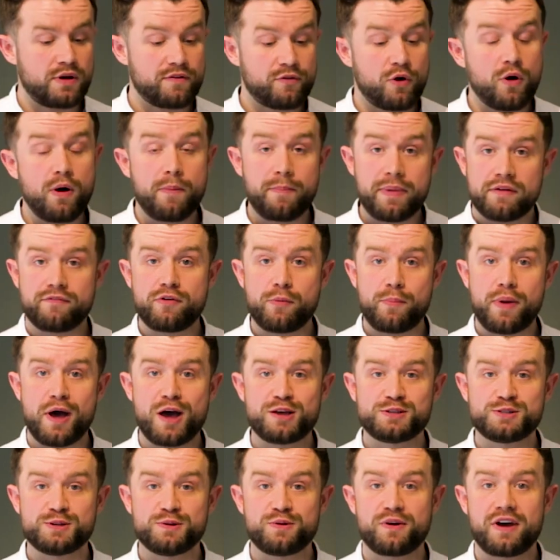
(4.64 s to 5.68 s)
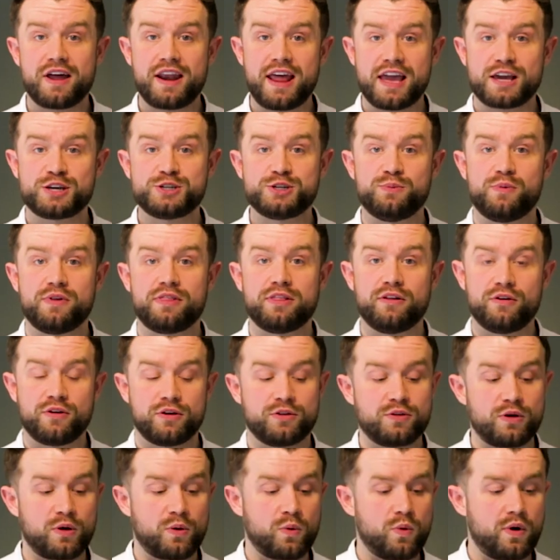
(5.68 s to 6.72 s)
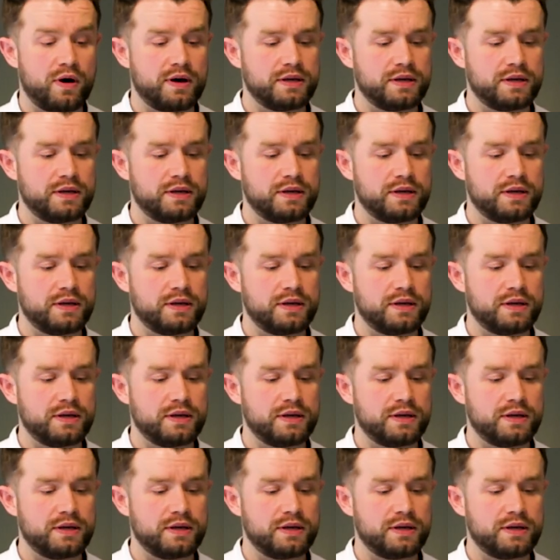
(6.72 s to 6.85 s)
So I've got a bit of a personal connection with LANGUEDOC